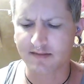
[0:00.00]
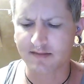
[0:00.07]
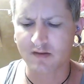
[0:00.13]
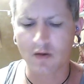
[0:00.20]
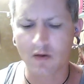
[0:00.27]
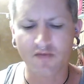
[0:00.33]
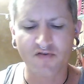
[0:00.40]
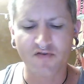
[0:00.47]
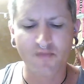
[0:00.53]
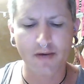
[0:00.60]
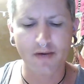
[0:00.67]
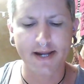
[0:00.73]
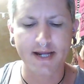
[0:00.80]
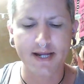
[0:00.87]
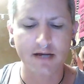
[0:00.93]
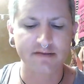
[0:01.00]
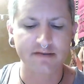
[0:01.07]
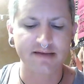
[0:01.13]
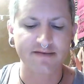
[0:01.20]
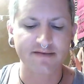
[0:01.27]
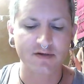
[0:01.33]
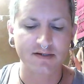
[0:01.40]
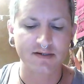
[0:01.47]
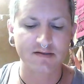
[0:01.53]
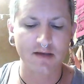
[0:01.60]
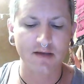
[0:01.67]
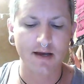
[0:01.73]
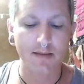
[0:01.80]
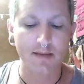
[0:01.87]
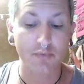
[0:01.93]
So over 40 years after his
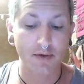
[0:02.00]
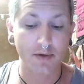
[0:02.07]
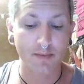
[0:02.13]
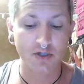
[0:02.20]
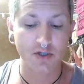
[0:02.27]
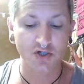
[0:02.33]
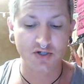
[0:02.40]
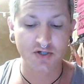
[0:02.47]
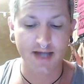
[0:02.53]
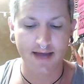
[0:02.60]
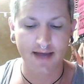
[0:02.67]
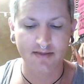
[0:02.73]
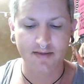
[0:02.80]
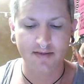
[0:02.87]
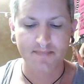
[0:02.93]
premature death,